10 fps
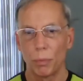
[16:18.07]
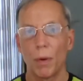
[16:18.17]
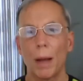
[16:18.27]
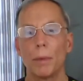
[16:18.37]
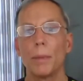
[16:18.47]

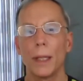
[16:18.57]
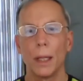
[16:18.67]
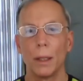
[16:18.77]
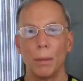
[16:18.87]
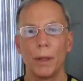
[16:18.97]
probably
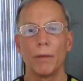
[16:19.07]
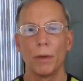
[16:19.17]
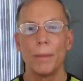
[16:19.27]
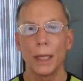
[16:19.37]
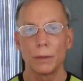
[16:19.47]
a little bit of
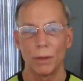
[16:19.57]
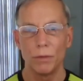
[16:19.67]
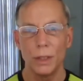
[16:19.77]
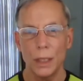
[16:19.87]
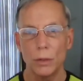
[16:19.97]
a mix of
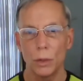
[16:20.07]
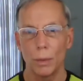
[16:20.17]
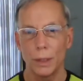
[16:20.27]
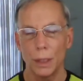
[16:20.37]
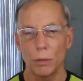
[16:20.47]

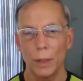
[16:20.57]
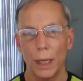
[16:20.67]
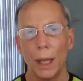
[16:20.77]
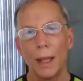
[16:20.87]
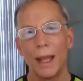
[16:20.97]
d2 and d3